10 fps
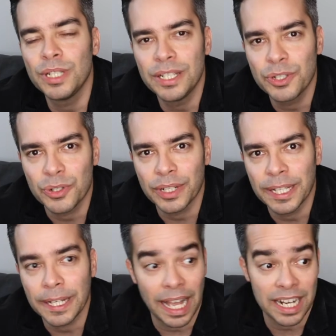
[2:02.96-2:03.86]
didn't
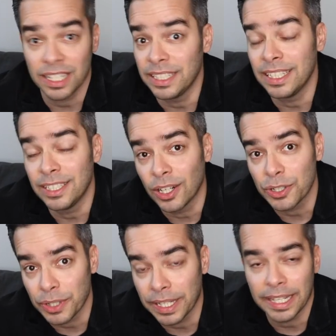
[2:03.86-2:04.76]
drink actually did
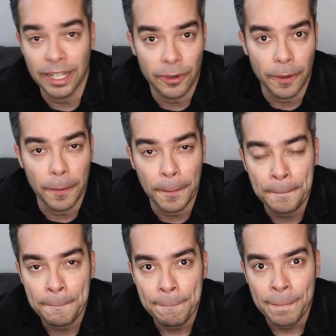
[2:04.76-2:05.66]
not drink any alcohol?
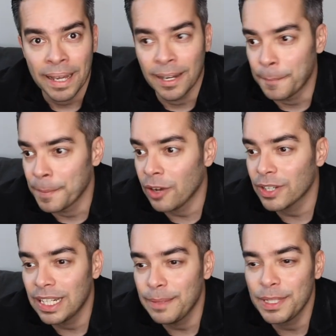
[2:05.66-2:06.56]
Um, how
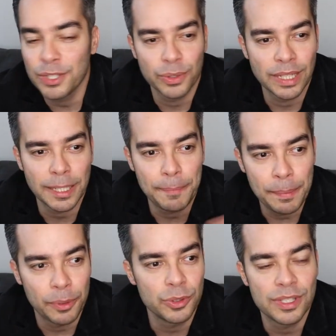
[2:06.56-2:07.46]
can he be sure that the
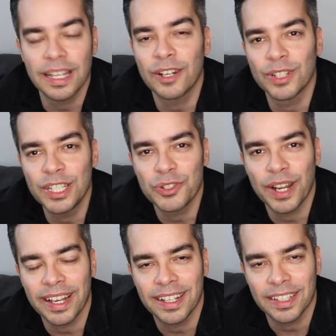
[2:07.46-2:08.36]
people who said only
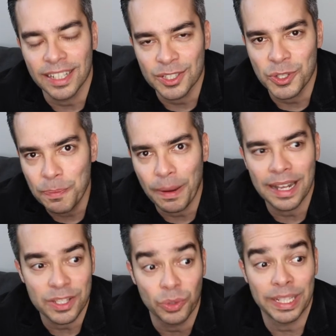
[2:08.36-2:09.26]
drank uh, two
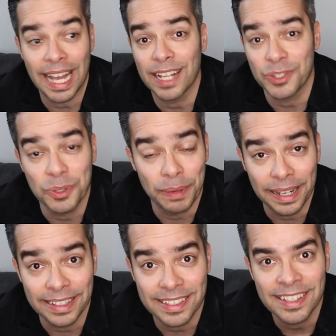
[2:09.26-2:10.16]
pints only had two
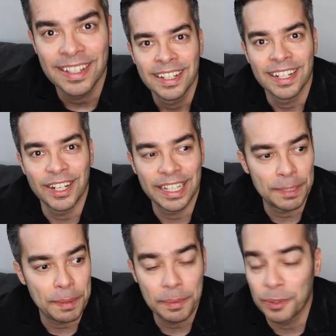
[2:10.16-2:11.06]
pints? Uh, and
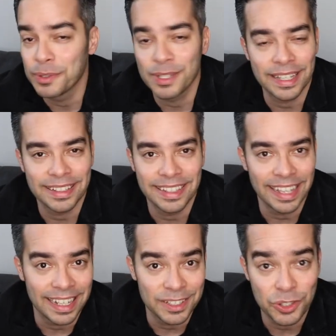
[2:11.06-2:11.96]
the people who said they
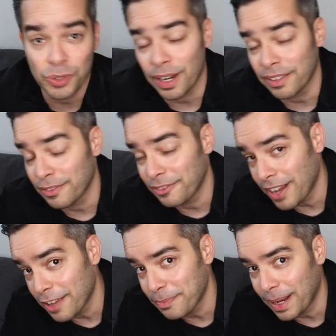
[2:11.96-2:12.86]
had drank
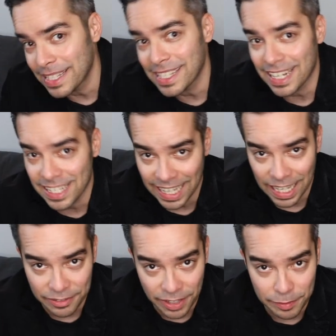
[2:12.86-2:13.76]
five pints actually
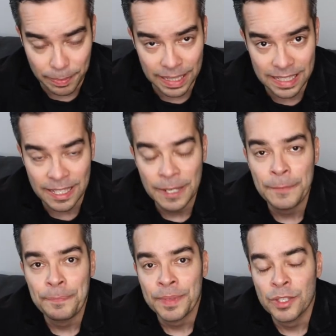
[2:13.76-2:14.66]
had five pints.
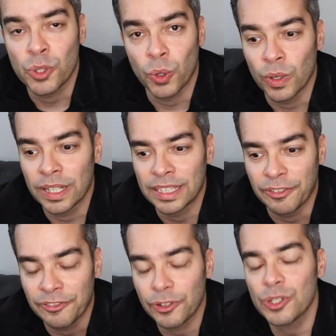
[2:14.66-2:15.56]
So the
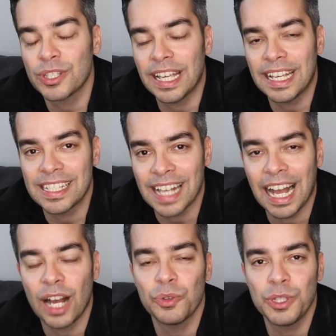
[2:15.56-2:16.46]
first thing is
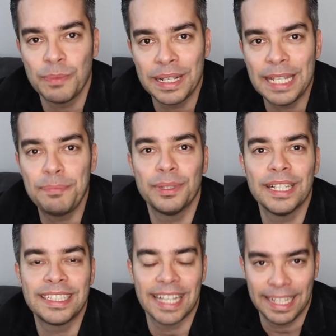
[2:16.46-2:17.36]
how you
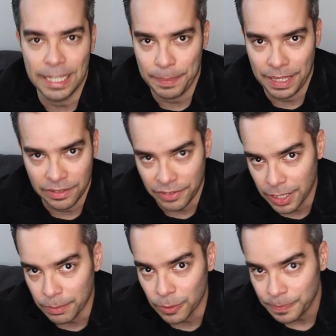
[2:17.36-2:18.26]
manipulate the independent
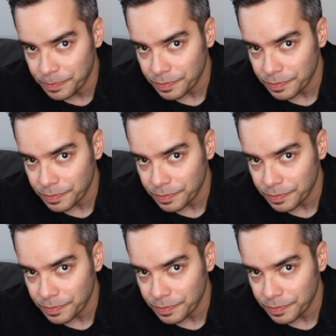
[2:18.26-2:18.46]
variable.